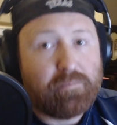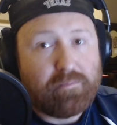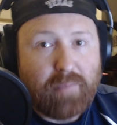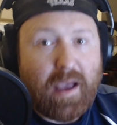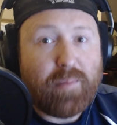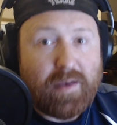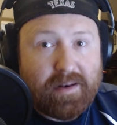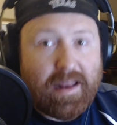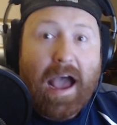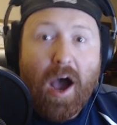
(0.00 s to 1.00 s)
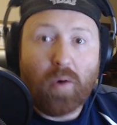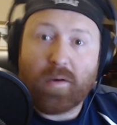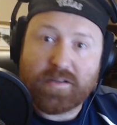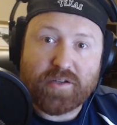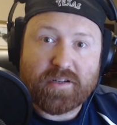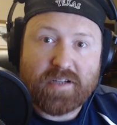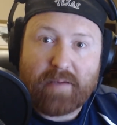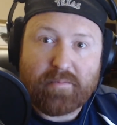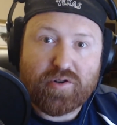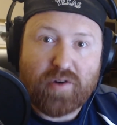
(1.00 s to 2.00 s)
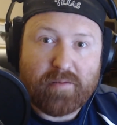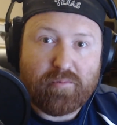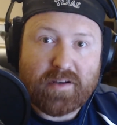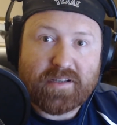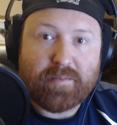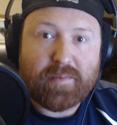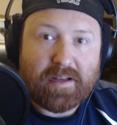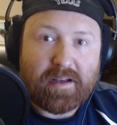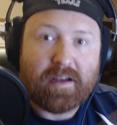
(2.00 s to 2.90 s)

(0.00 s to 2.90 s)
Maybe now is a good time to try to bring something